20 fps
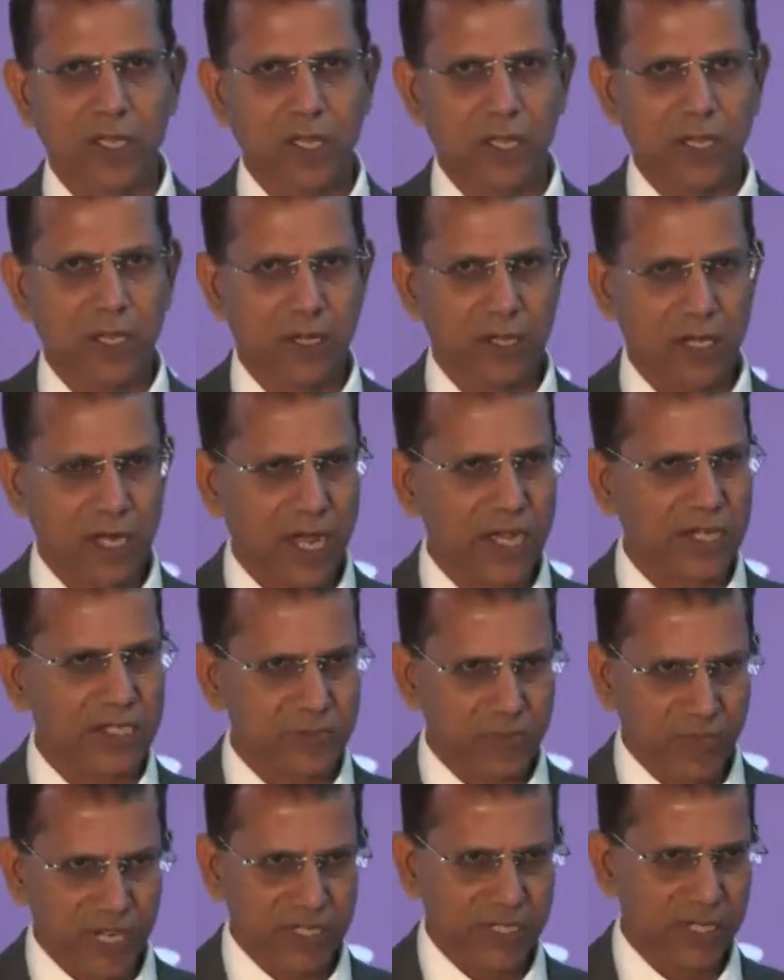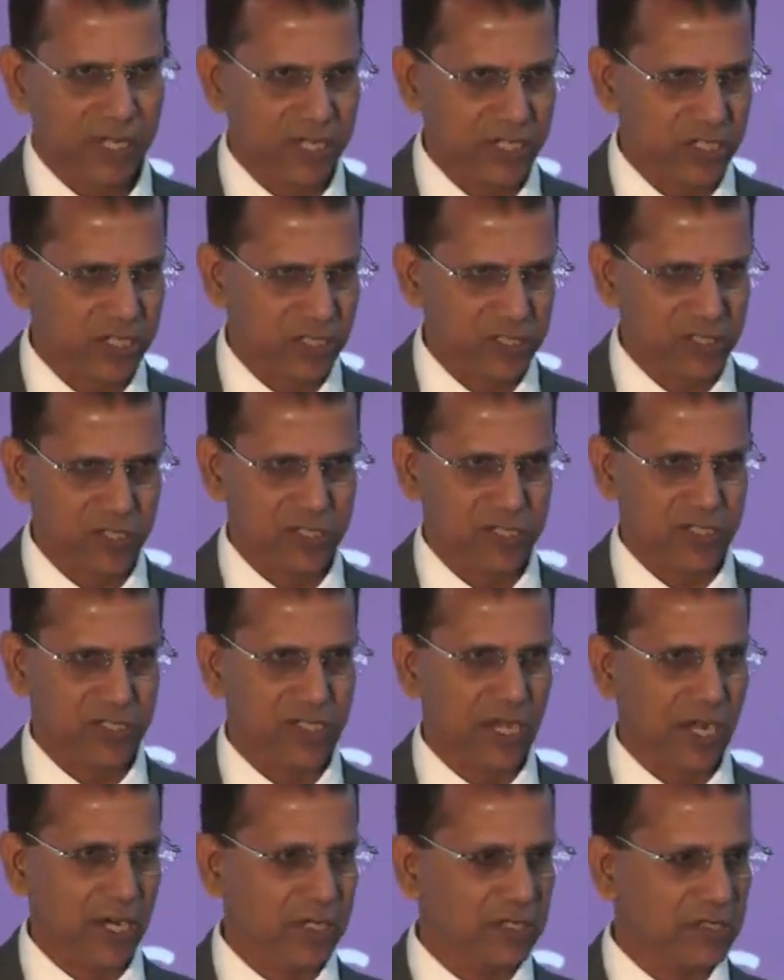large multinationals such
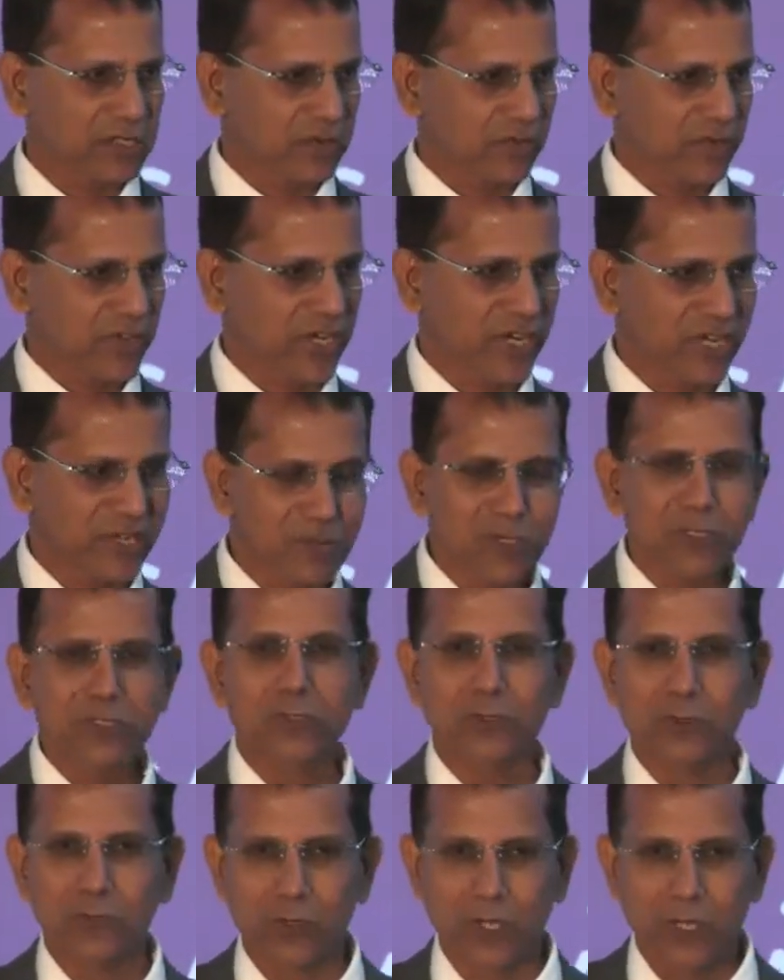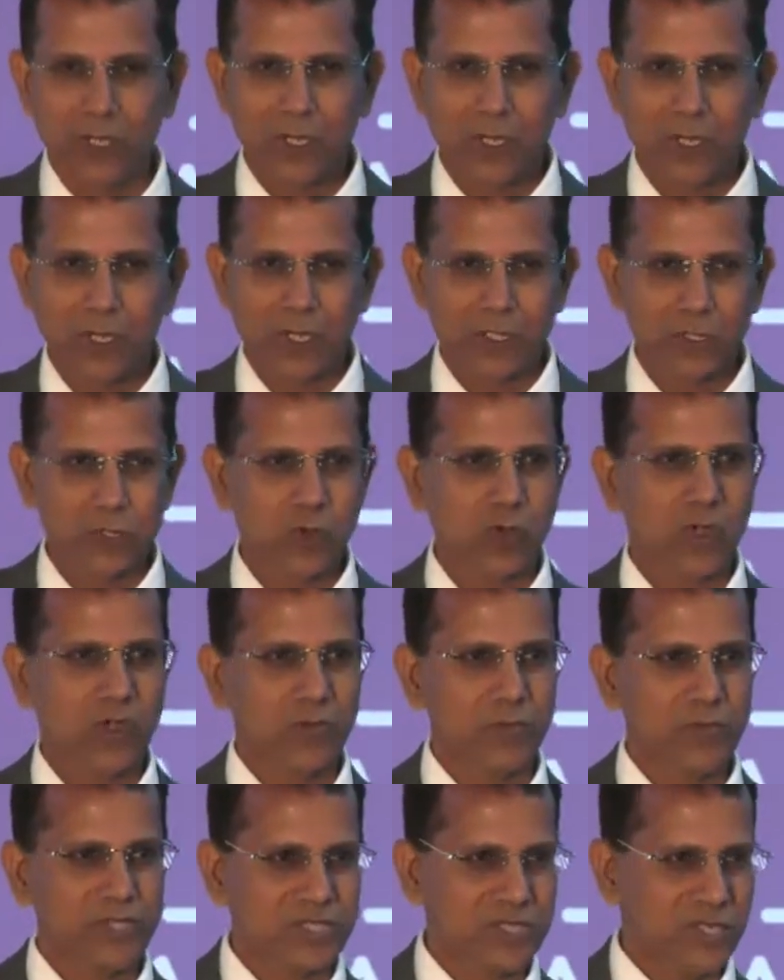as ours. We are able to do
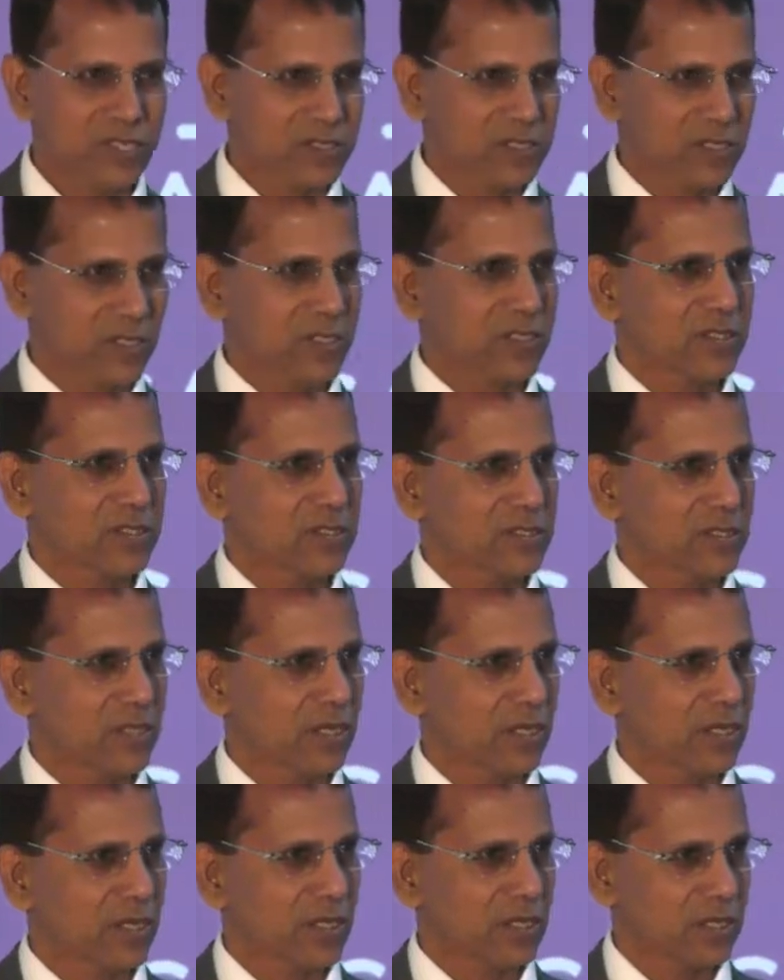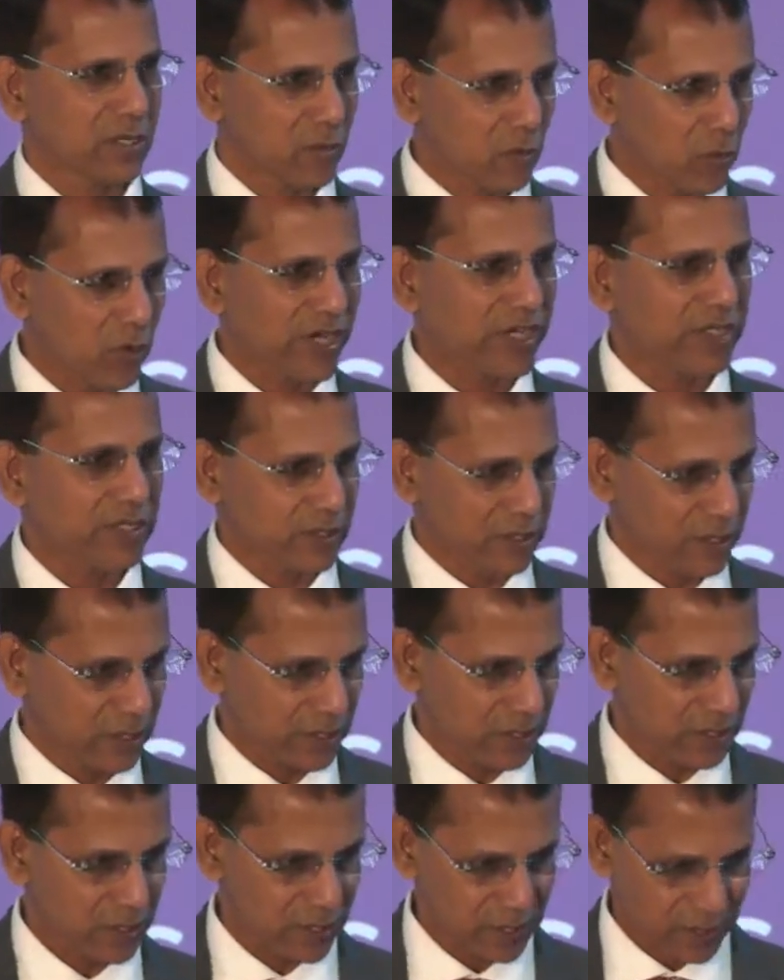our businesses quite
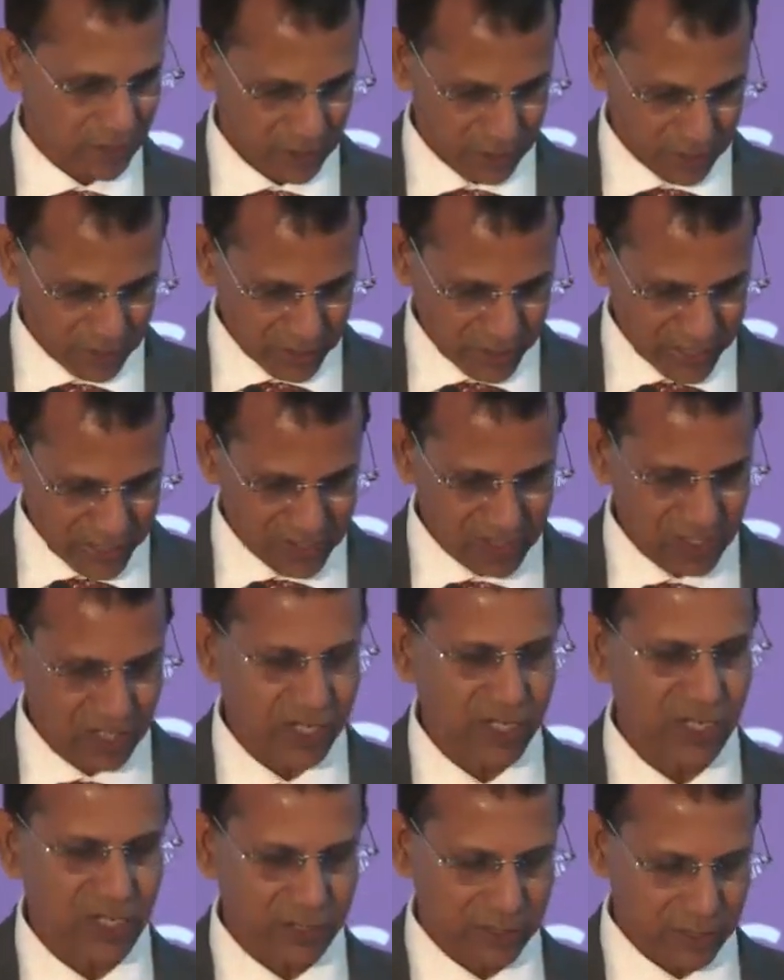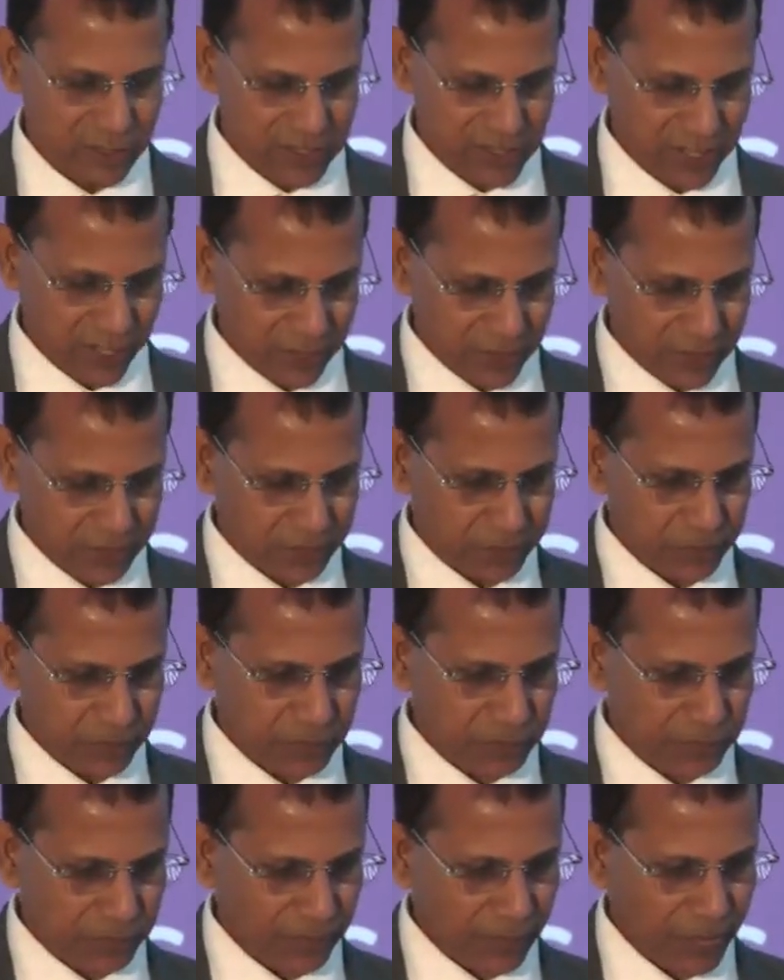easily in the state.
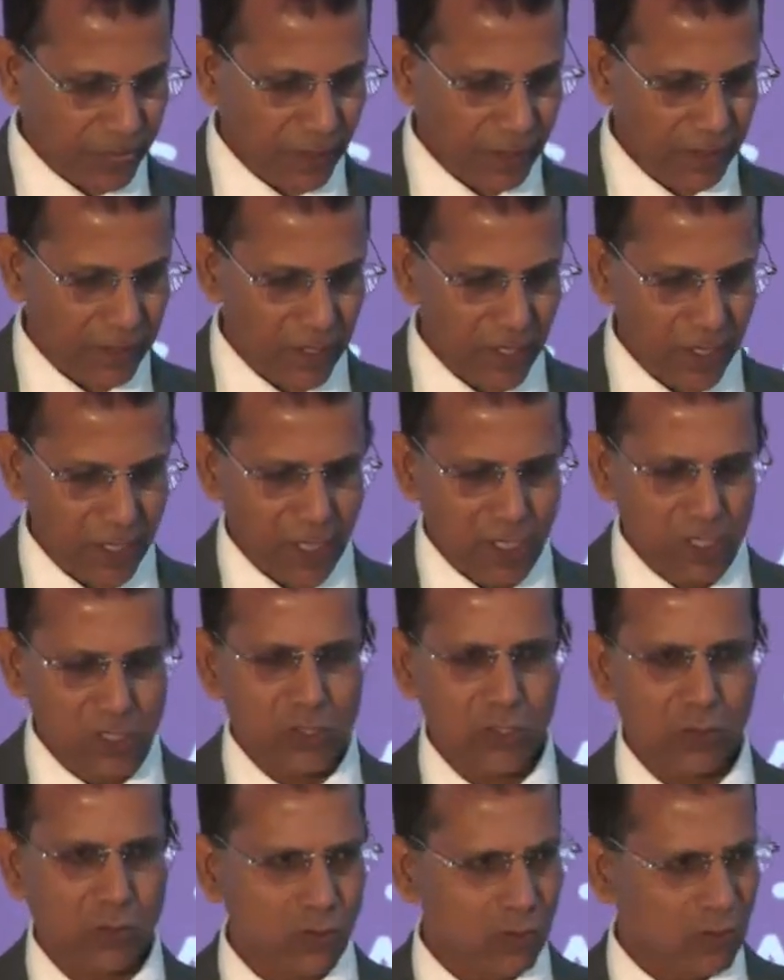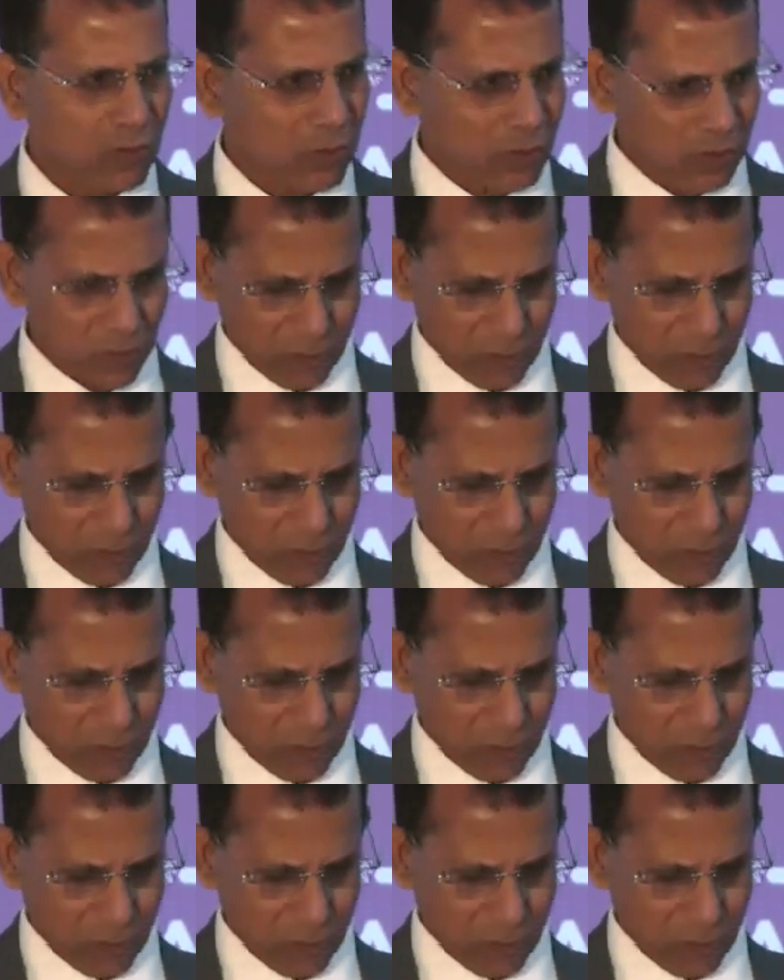So